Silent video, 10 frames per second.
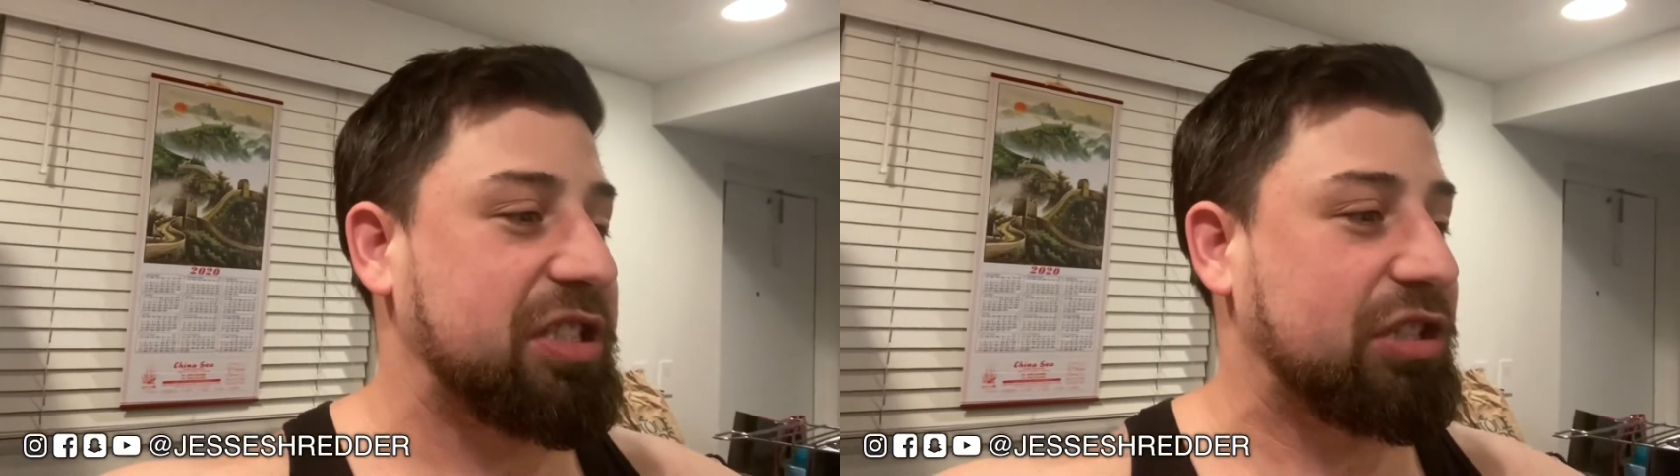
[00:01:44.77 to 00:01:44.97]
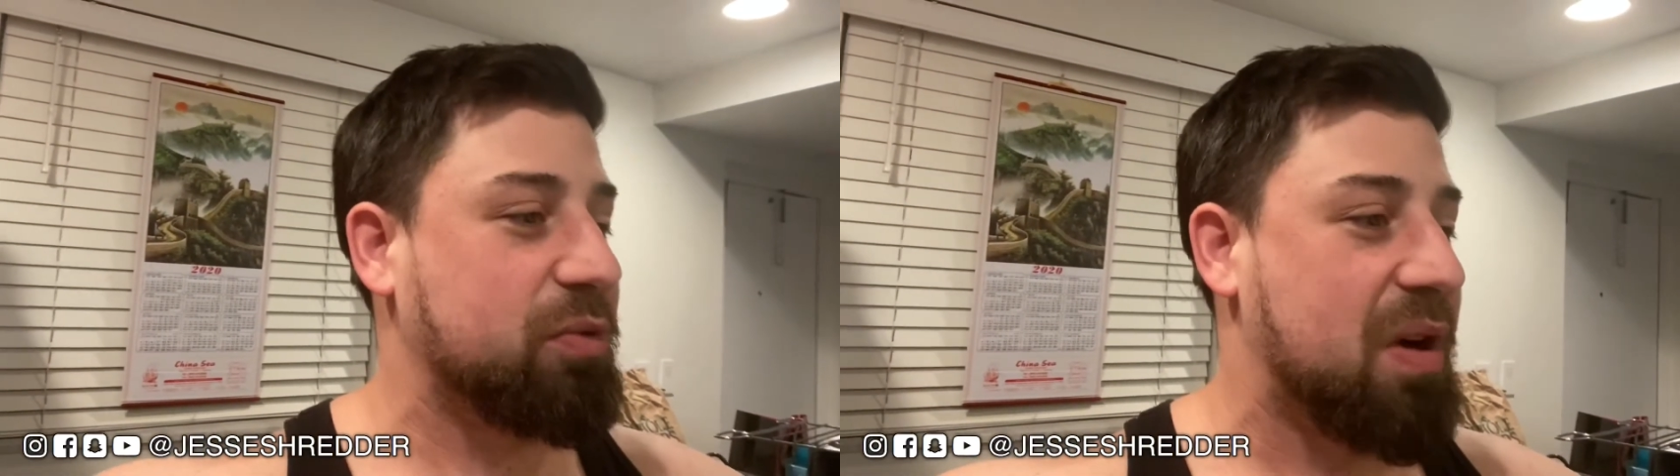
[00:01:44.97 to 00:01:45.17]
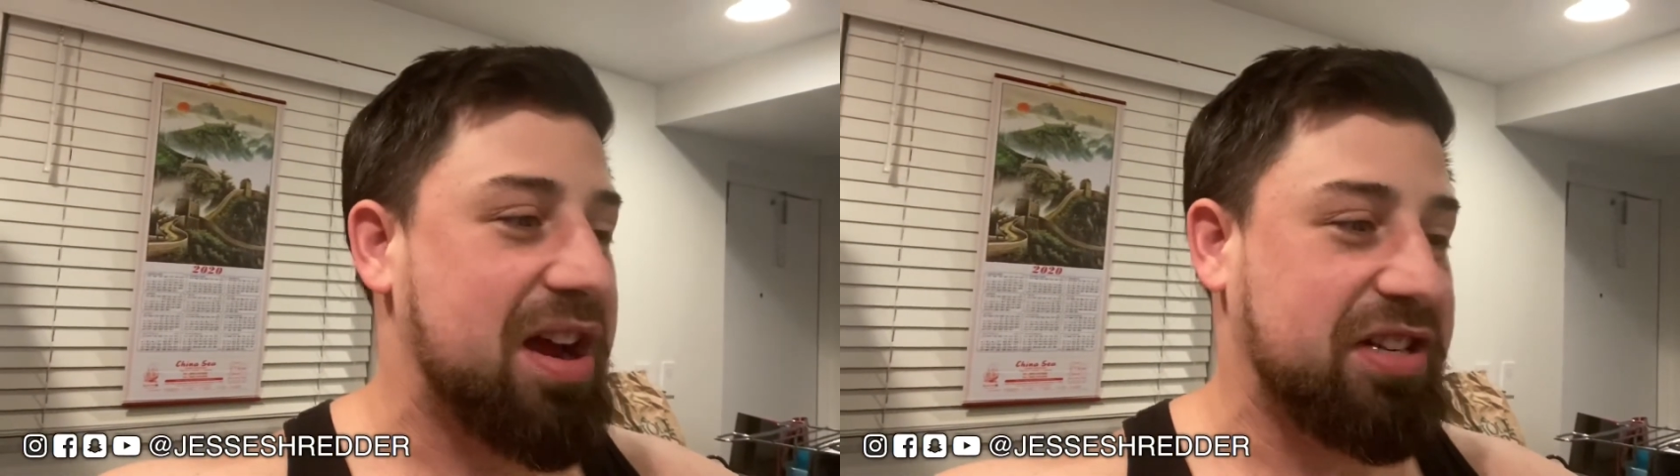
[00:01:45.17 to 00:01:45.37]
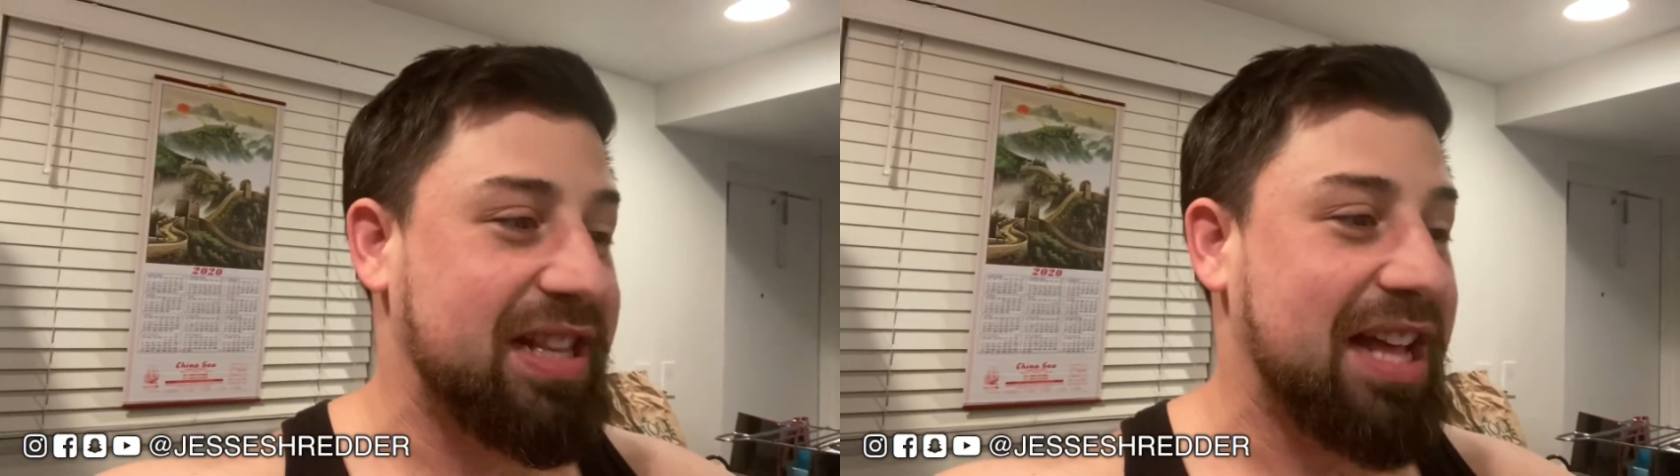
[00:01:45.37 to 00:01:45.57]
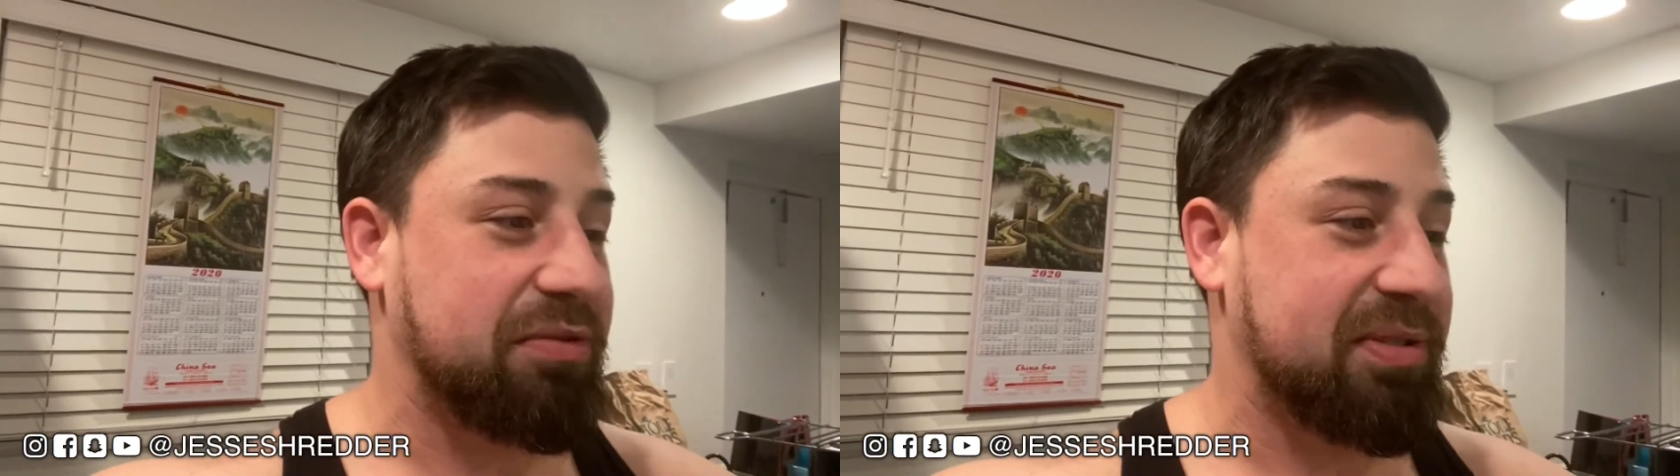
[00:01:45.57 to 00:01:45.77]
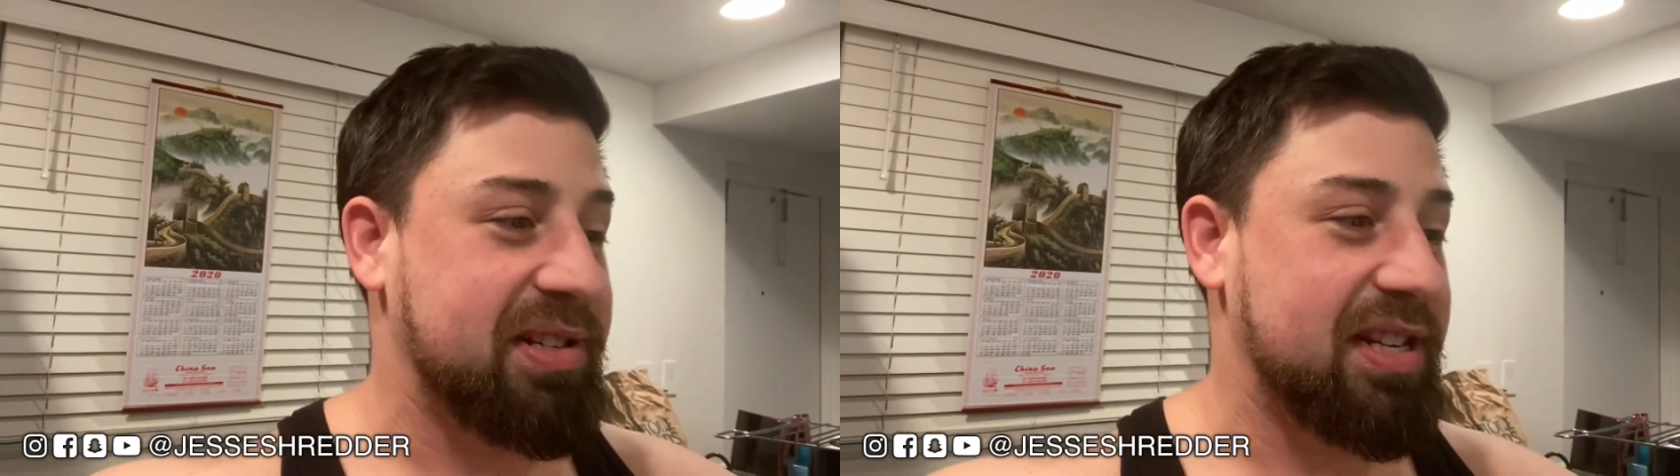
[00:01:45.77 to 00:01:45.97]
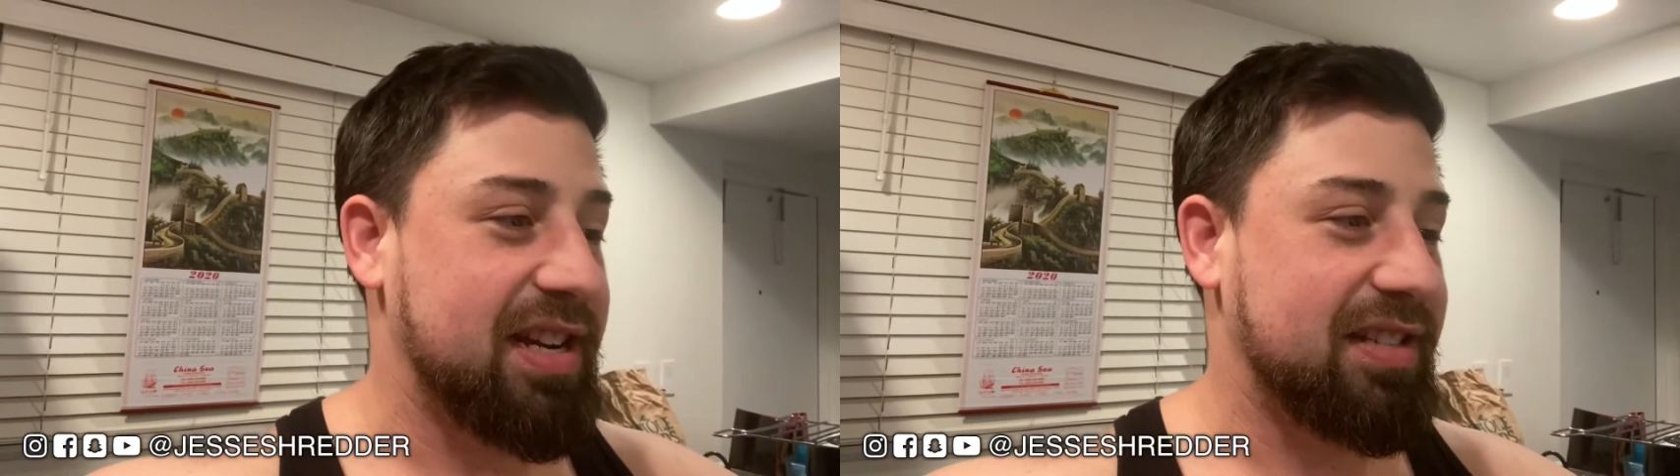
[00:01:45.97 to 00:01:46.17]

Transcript: squash. That's what it is.